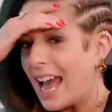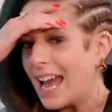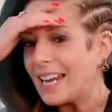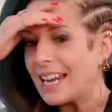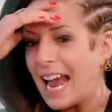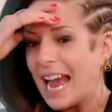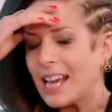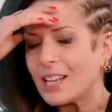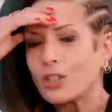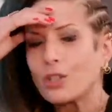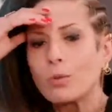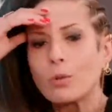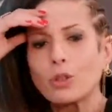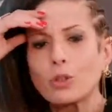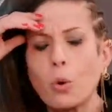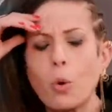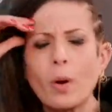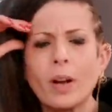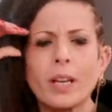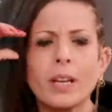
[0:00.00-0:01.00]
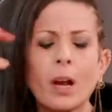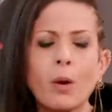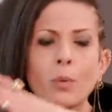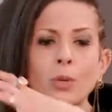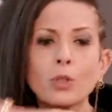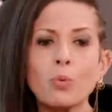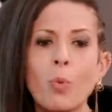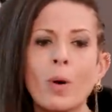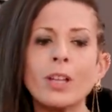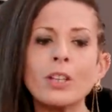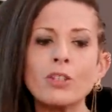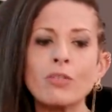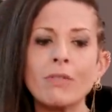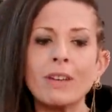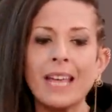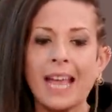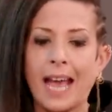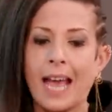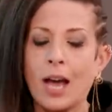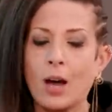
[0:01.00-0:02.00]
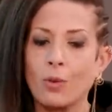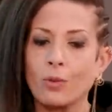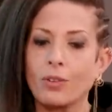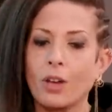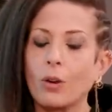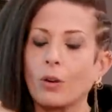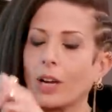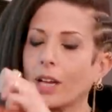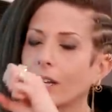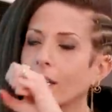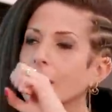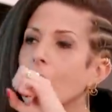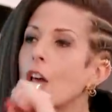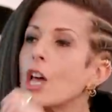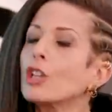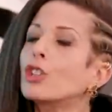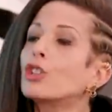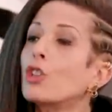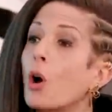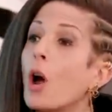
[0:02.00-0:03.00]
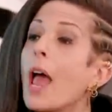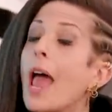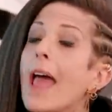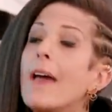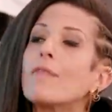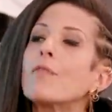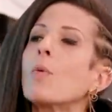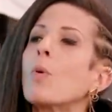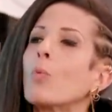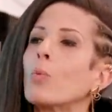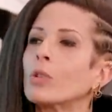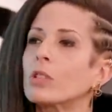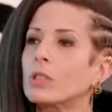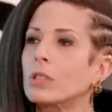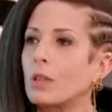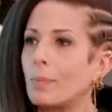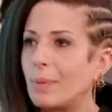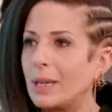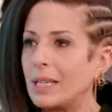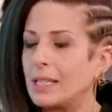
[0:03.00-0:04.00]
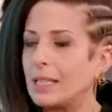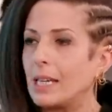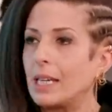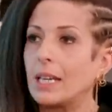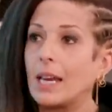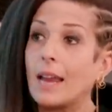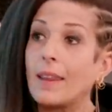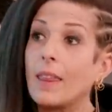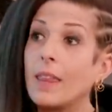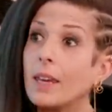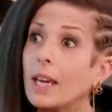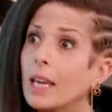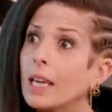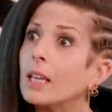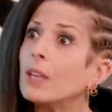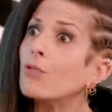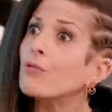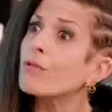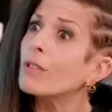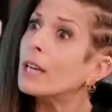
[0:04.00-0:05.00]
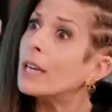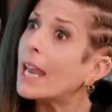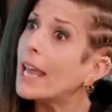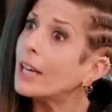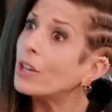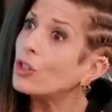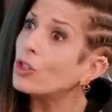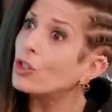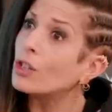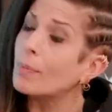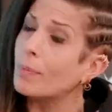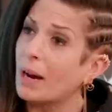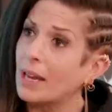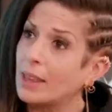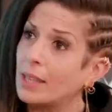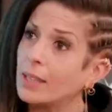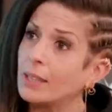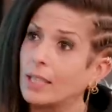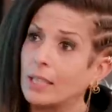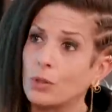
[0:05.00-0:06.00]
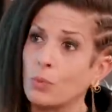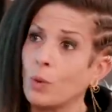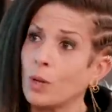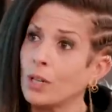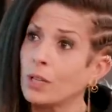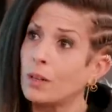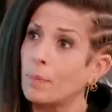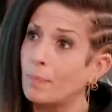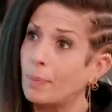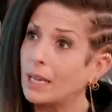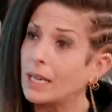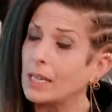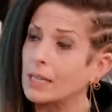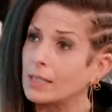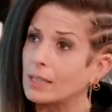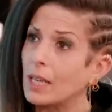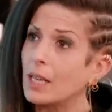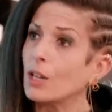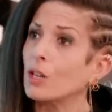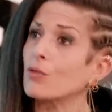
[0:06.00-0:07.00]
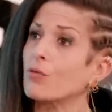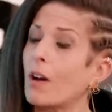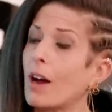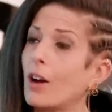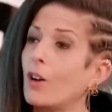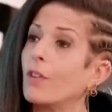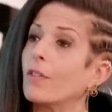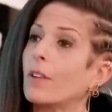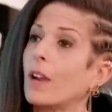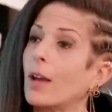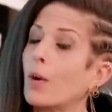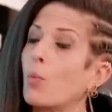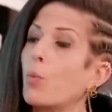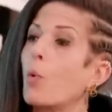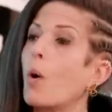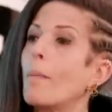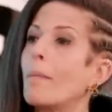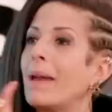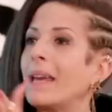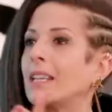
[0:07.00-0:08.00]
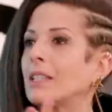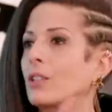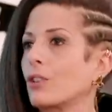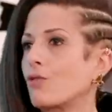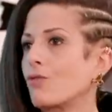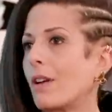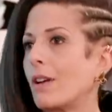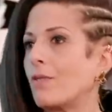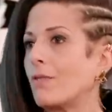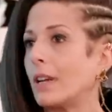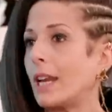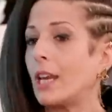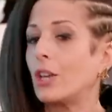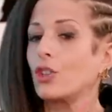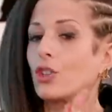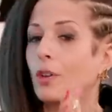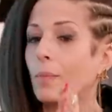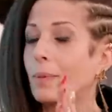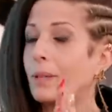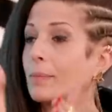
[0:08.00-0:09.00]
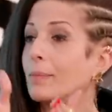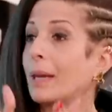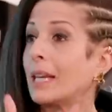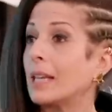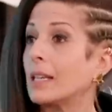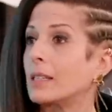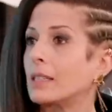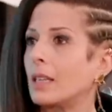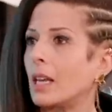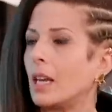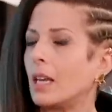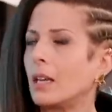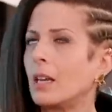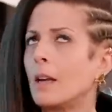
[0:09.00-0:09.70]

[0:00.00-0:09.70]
And as you were talking, I was wondering how though, like, cause so everyone wants to be seen. And then in a relationship, I think that's one of the biggest right. things, right? Of right. like what makes a great relationship right. is being seen.